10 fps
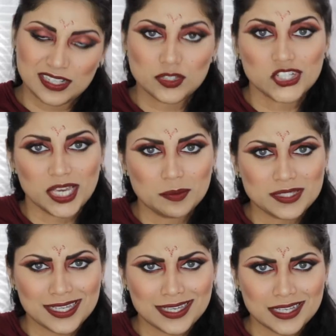nail gems,
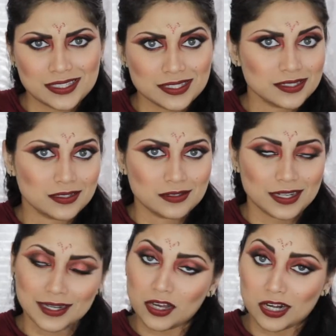I guess that
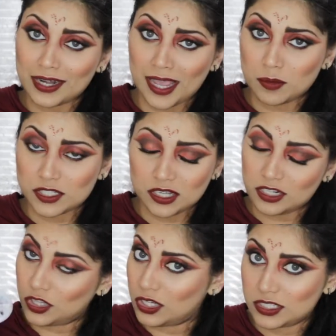I got on Amazon
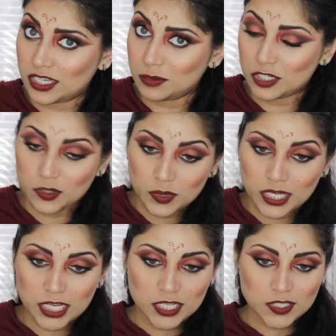a long time ago,
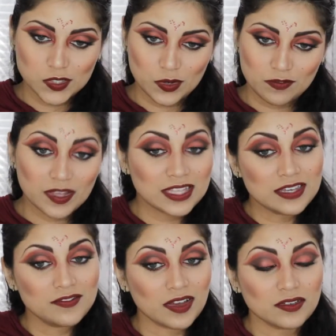so I
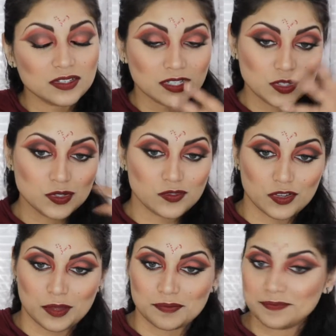finally found a use for
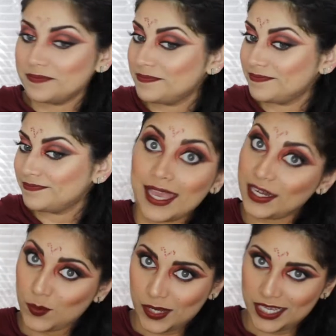them.
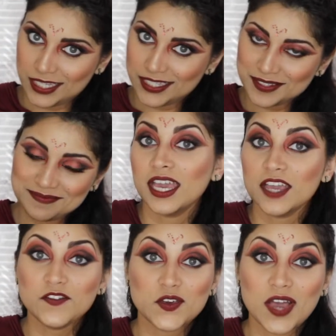Anyways,
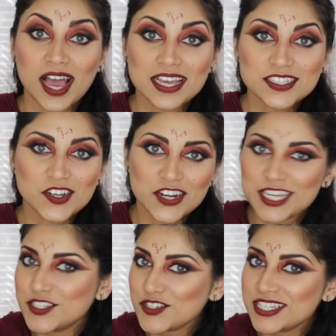if you guys are
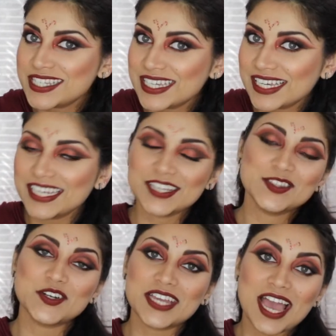interested in
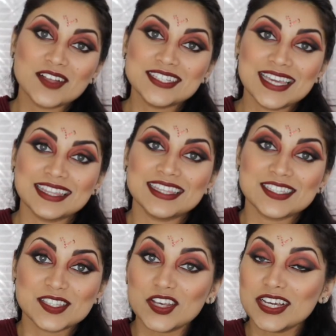learning how to get
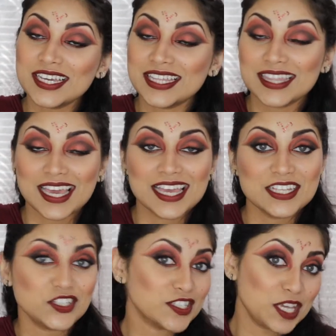this look,
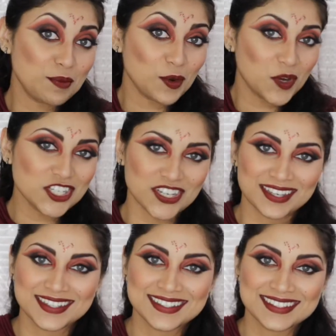then just keep on watching.